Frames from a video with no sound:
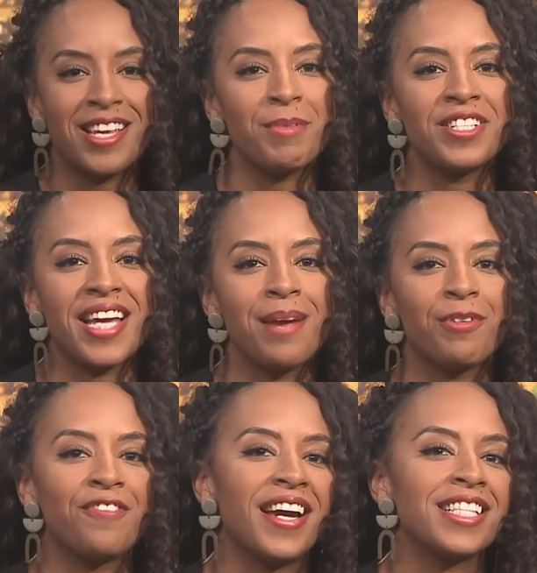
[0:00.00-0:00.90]

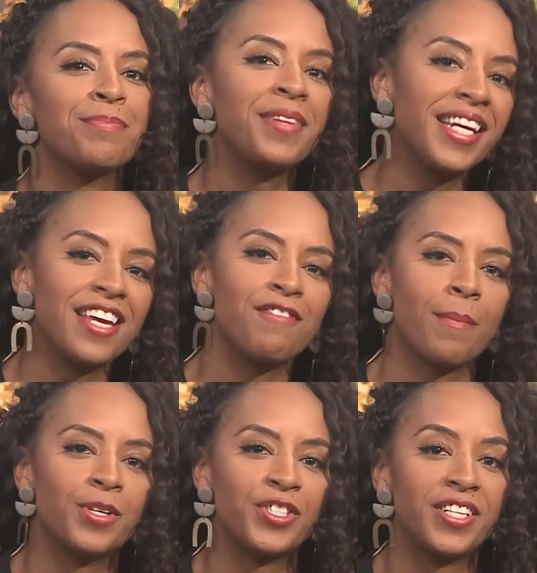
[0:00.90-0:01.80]
Summertime provides plenty of
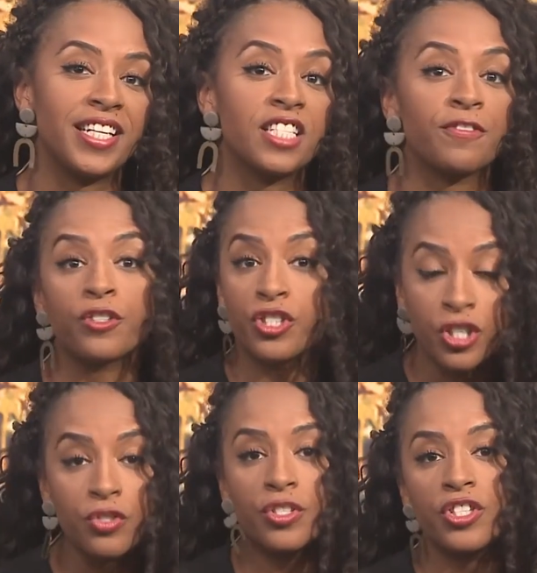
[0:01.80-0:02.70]
opportunities for
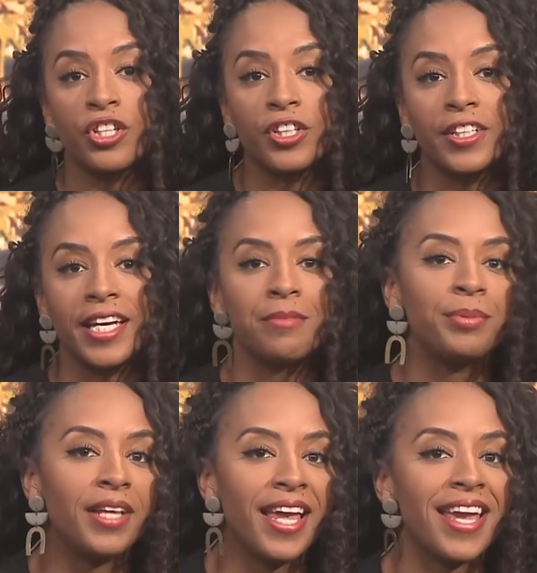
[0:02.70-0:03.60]
children to learn
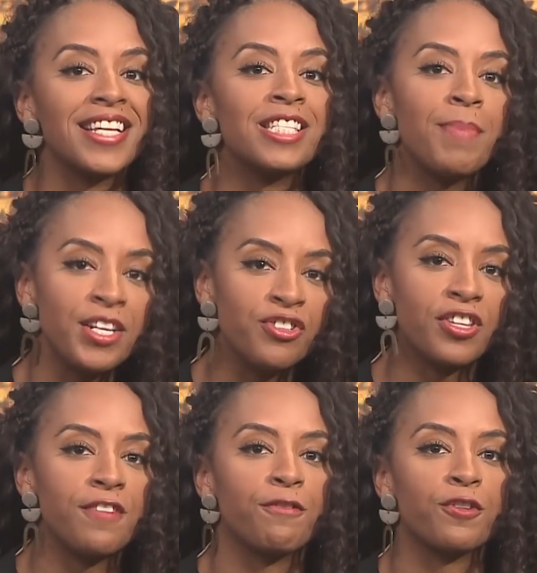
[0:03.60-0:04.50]
and play,
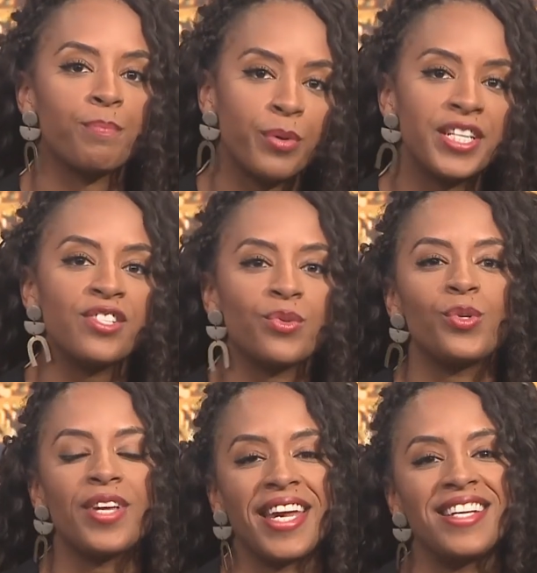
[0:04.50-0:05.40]
especially for
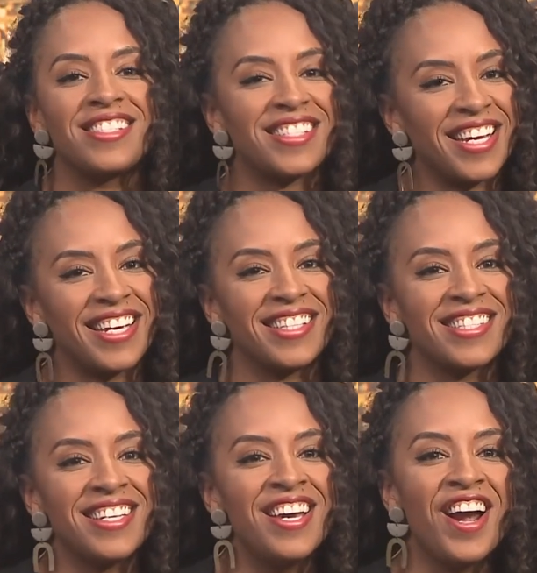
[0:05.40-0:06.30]
preschool aged
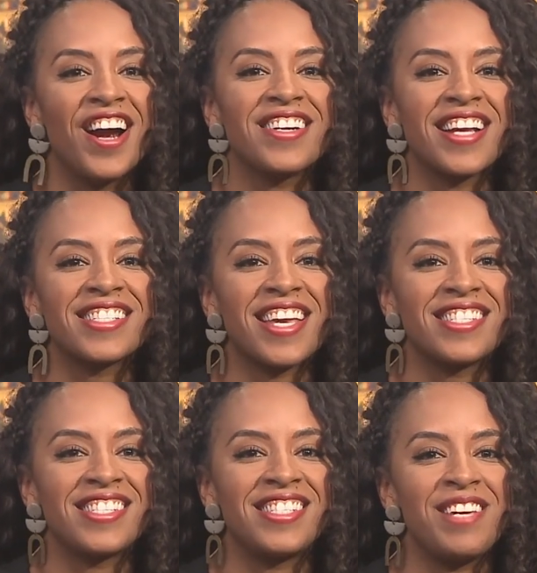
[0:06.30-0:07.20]
kids. Our next
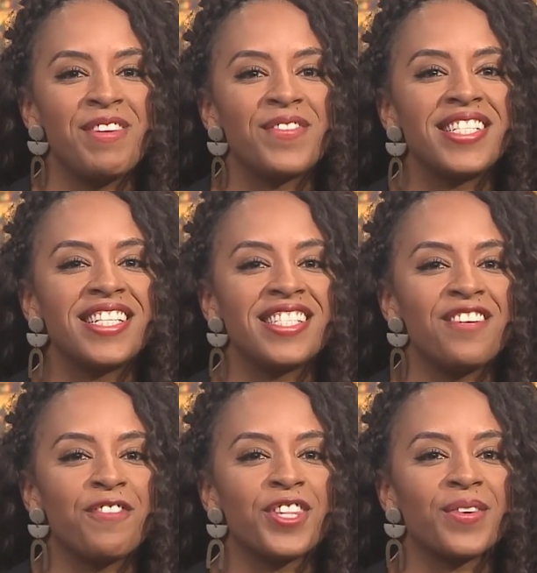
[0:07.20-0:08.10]
guest is teaming with
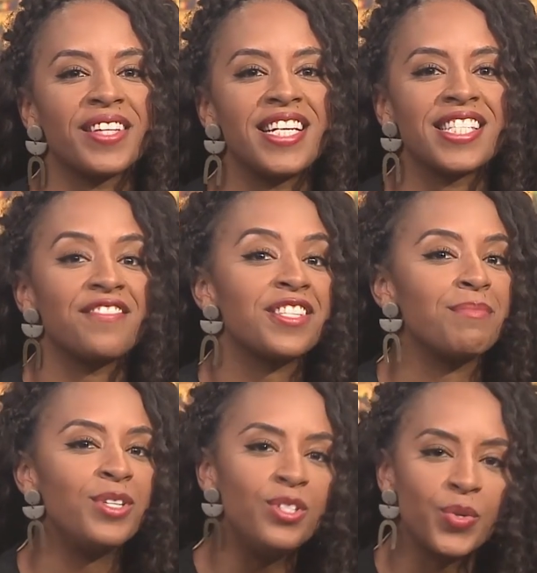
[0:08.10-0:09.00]
Disney for the release of
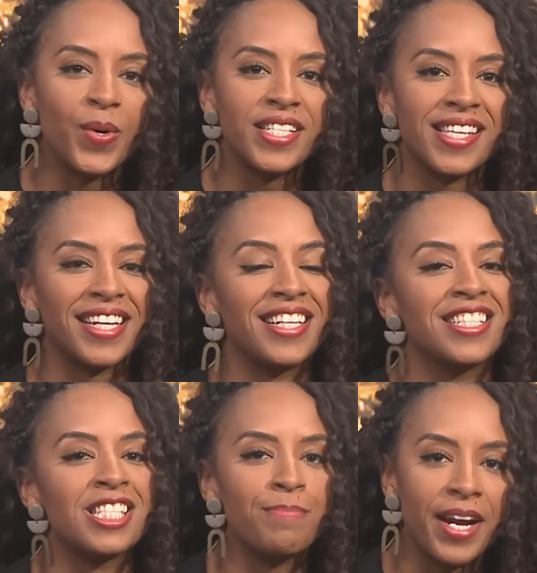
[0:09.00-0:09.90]
some new toys that
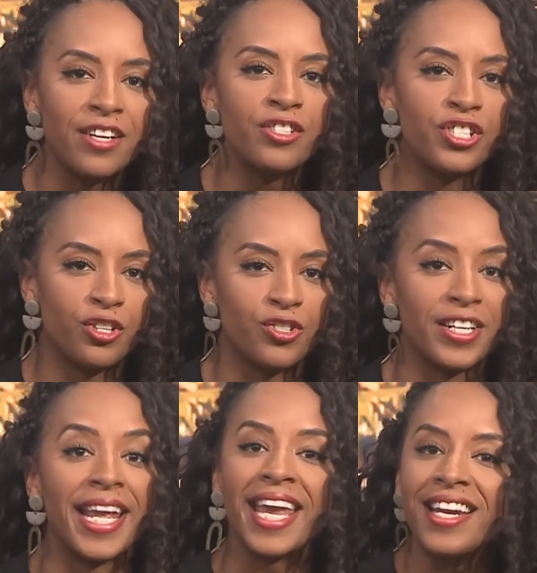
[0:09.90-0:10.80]
can inspire
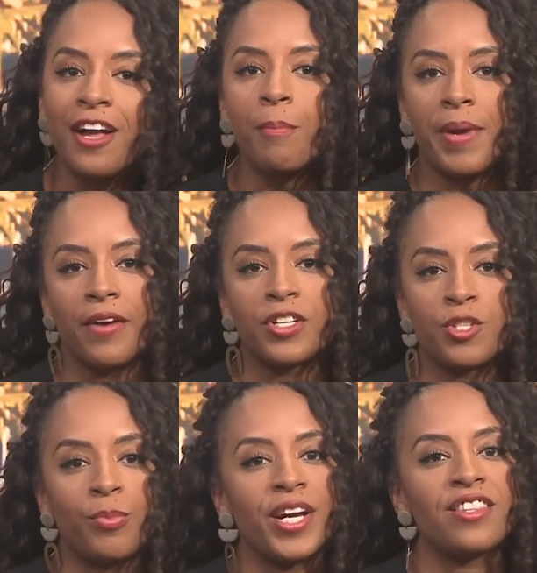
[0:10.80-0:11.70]
children and help
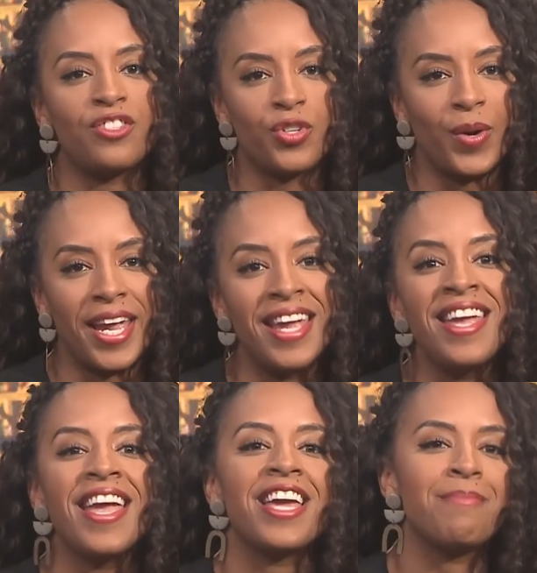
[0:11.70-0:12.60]
parents bring the joy
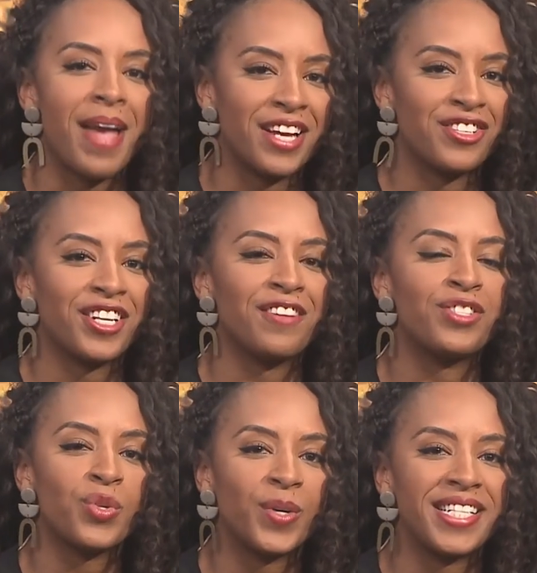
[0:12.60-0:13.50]
and magic
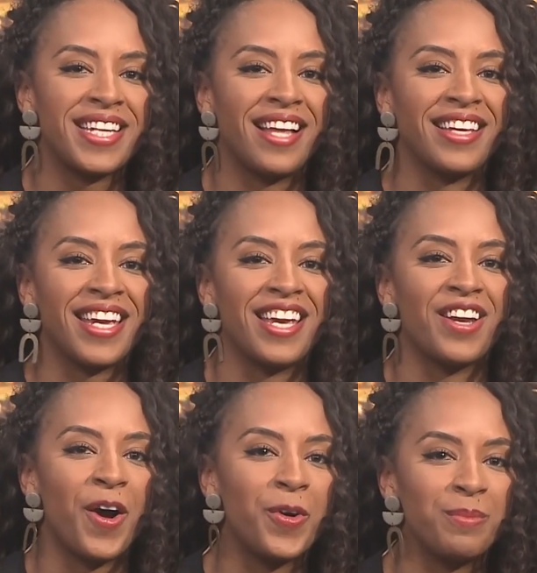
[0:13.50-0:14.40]
of storytelling
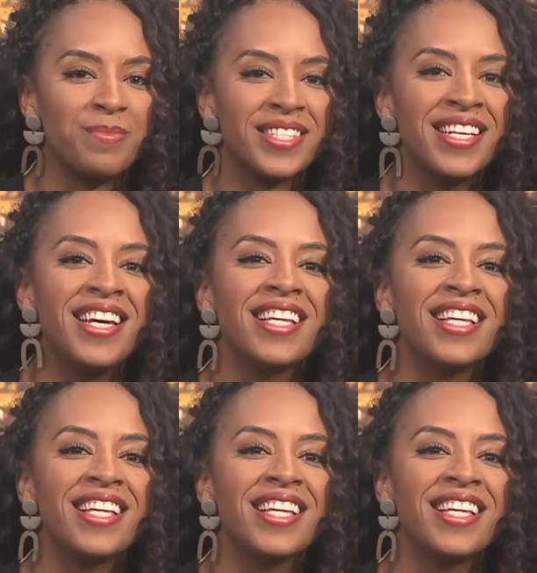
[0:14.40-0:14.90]
in homes.